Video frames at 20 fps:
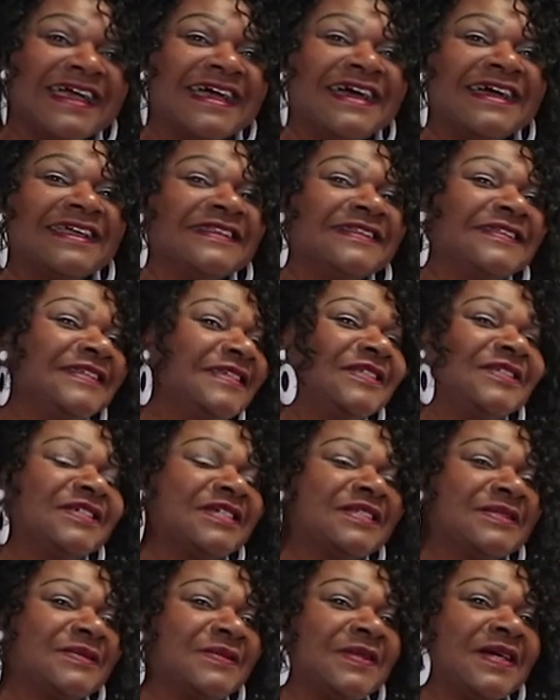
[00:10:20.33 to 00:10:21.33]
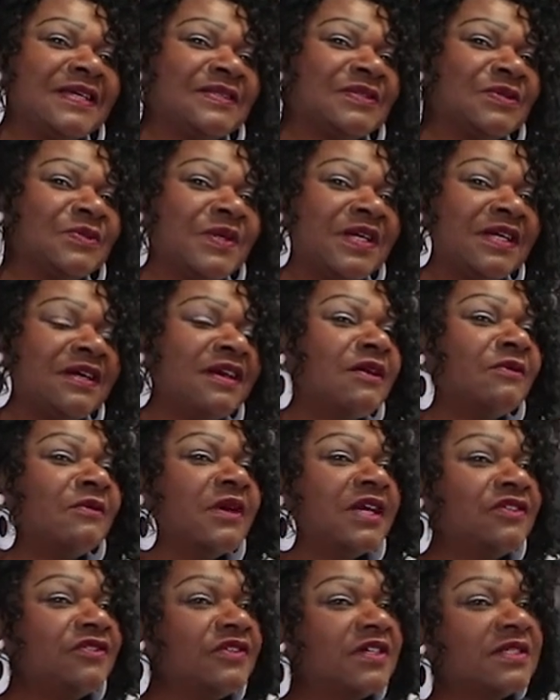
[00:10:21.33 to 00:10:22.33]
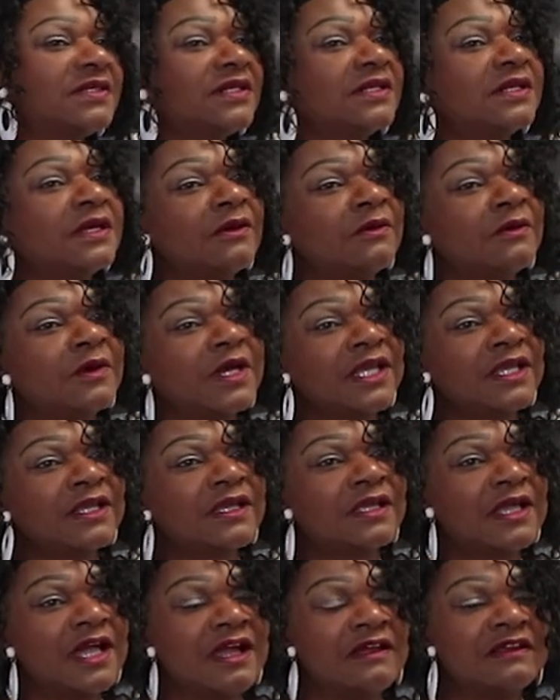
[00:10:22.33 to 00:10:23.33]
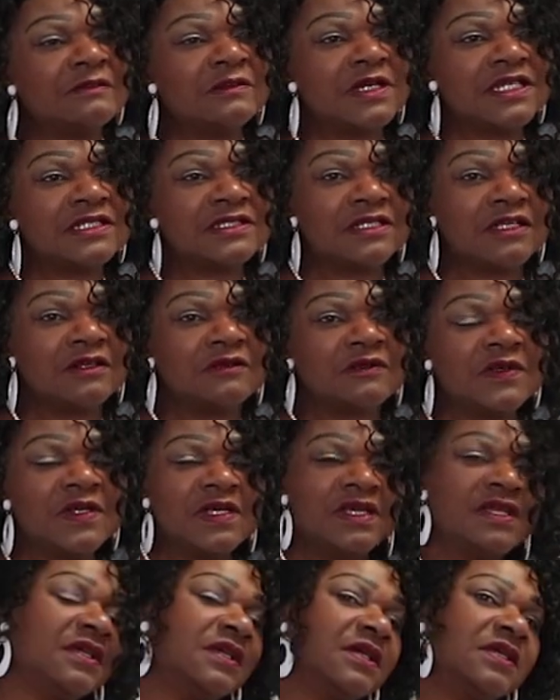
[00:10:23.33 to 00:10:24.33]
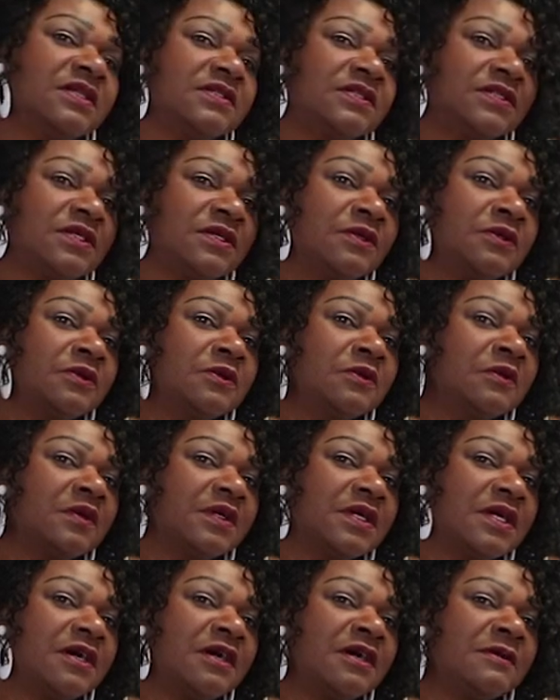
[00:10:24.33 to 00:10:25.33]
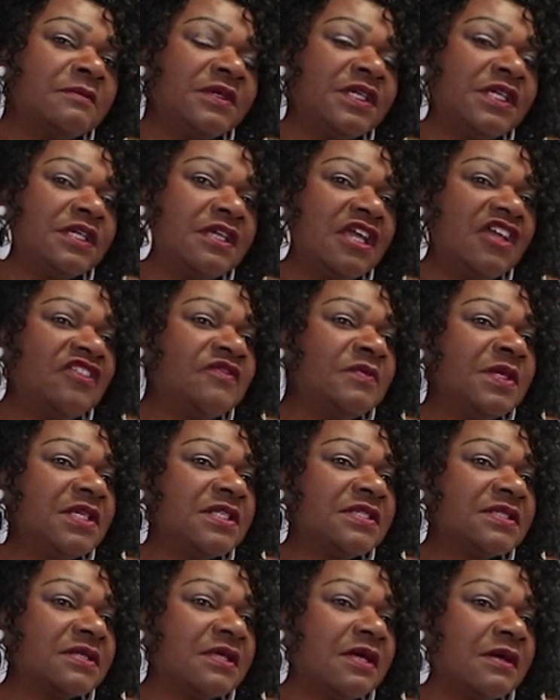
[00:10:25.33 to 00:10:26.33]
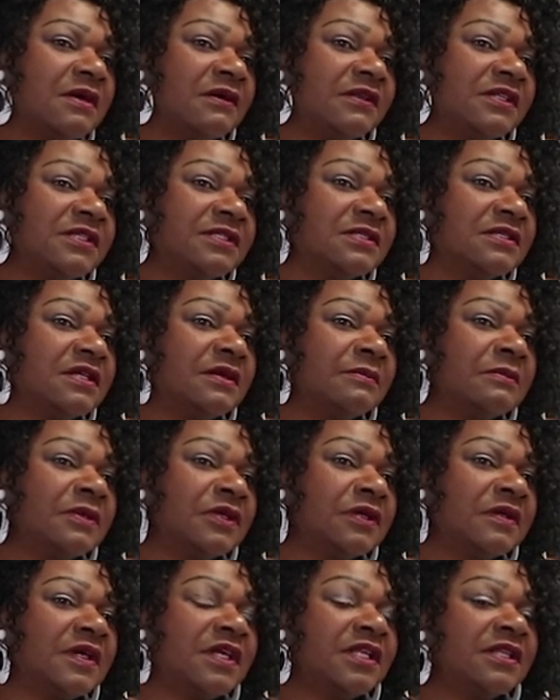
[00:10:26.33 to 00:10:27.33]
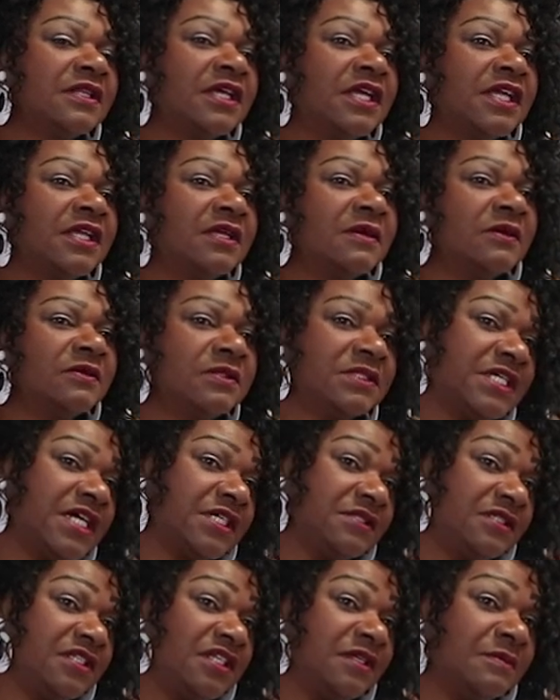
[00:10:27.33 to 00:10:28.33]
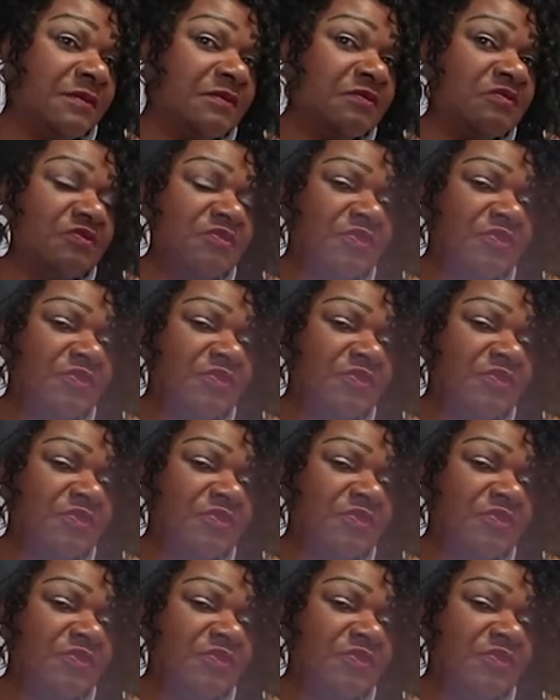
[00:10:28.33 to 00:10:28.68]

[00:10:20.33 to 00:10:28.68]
And he just liked the way how I dressed and how I carried myself. So he gave me his card, his number, and I contacted him